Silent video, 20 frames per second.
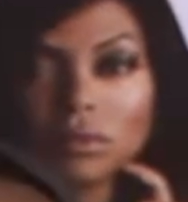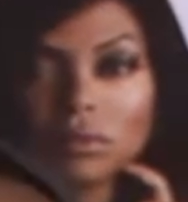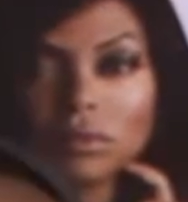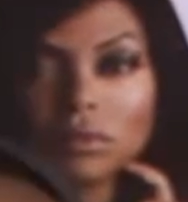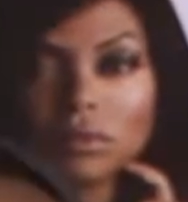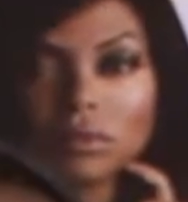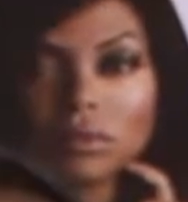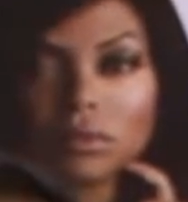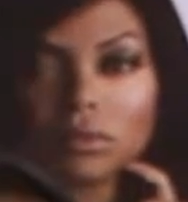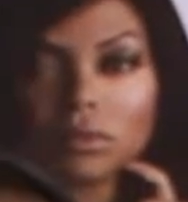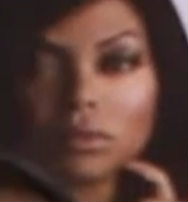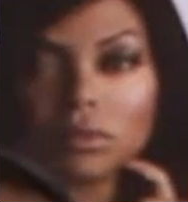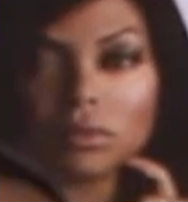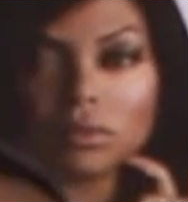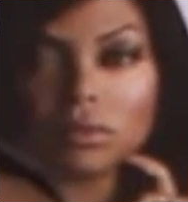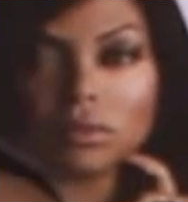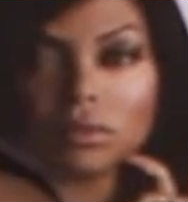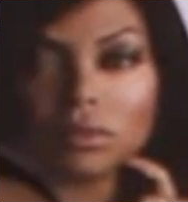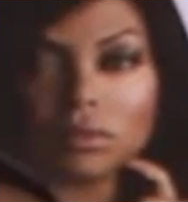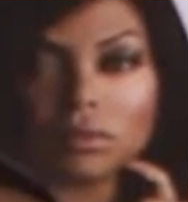
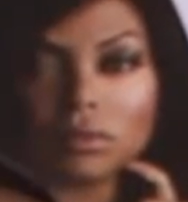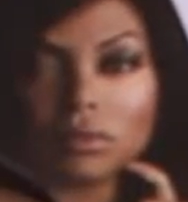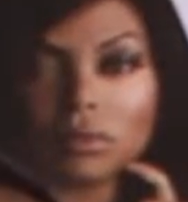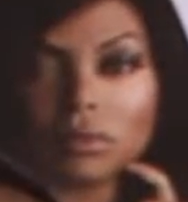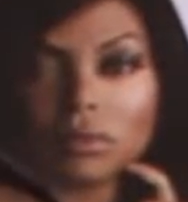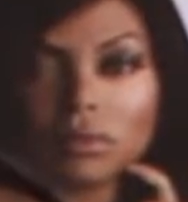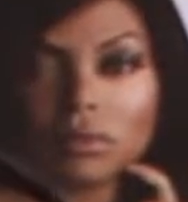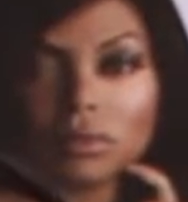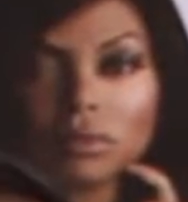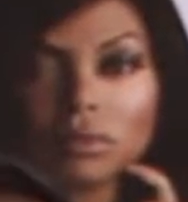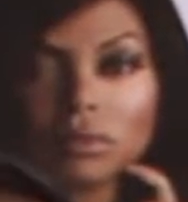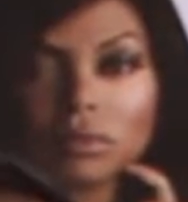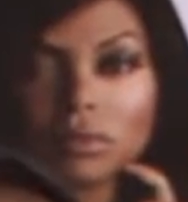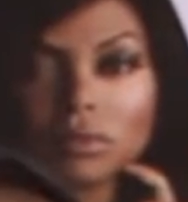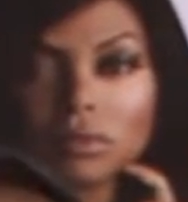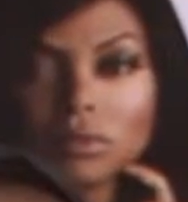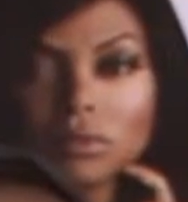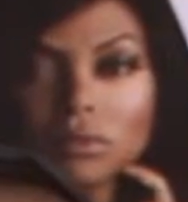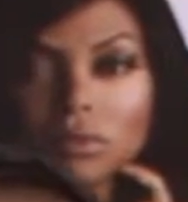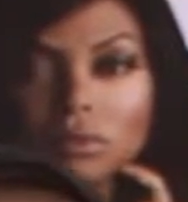
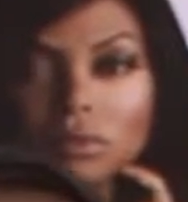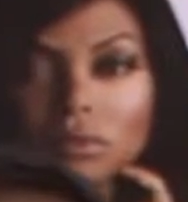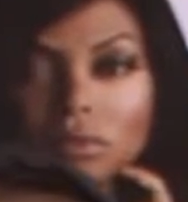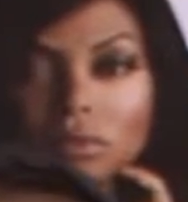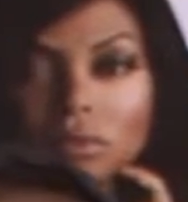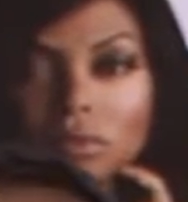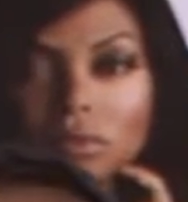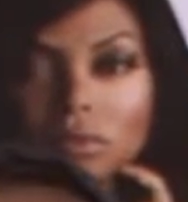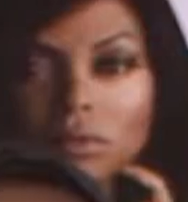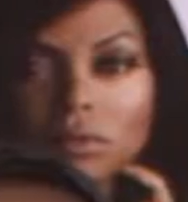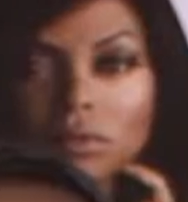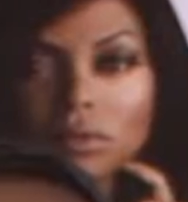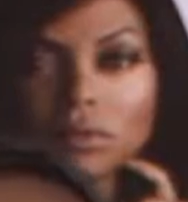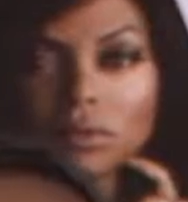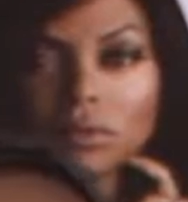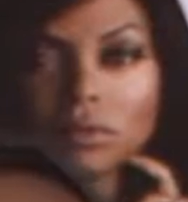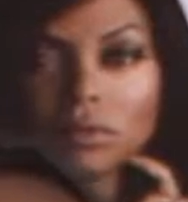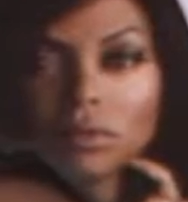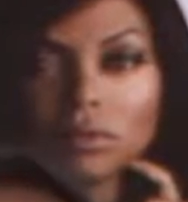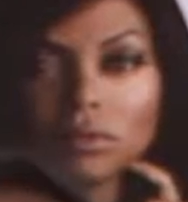
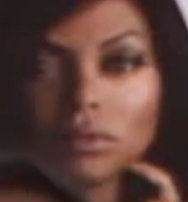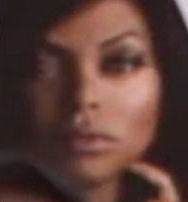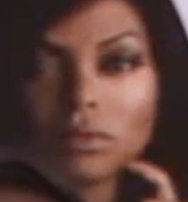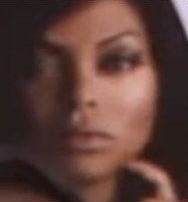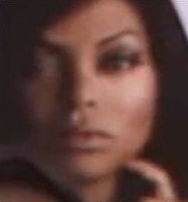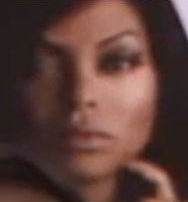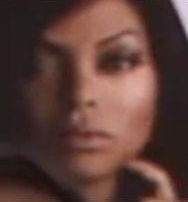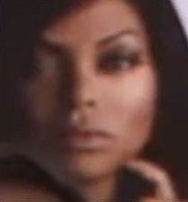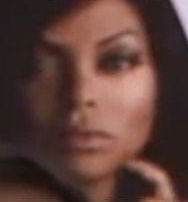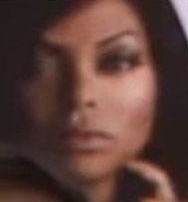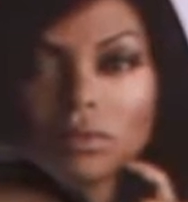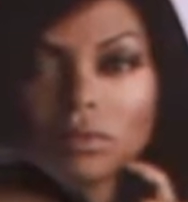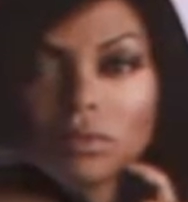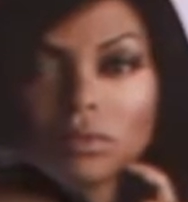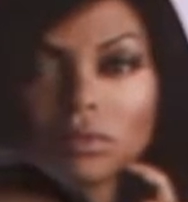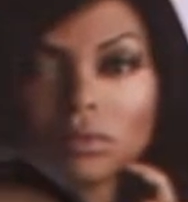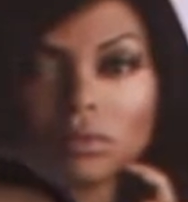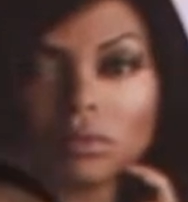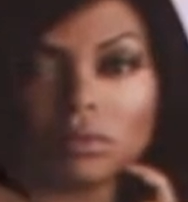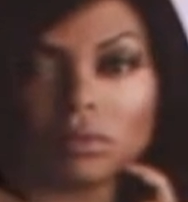
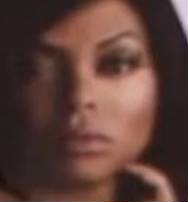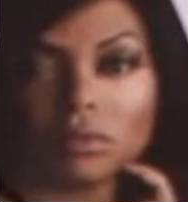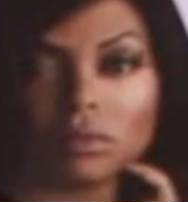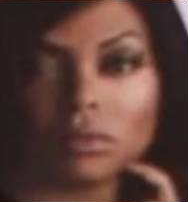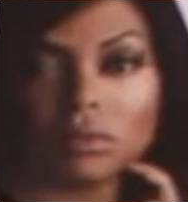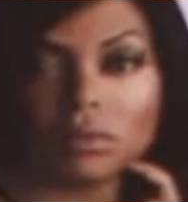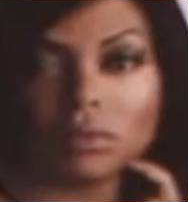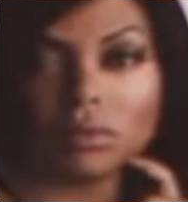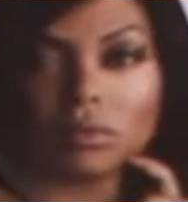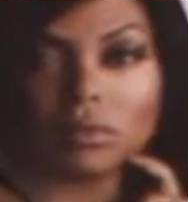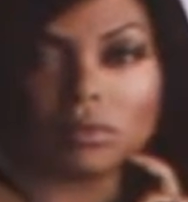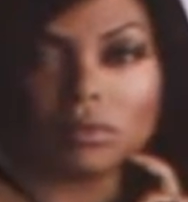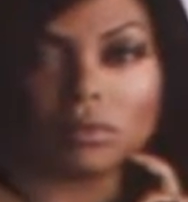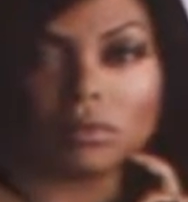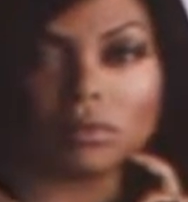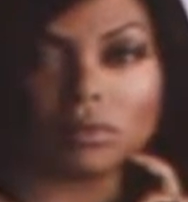This person isn't speaking.